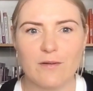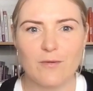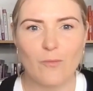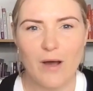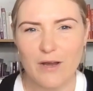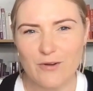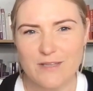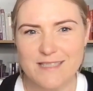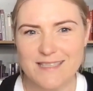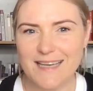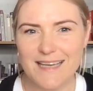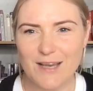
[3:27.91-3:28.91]
Why not
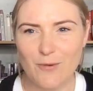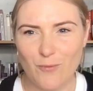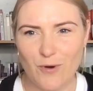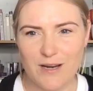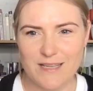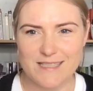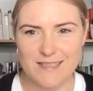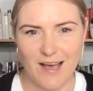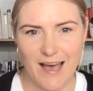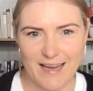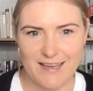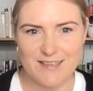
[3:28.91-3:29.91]
see what it's
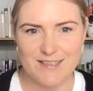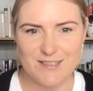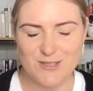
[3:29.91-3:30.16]
like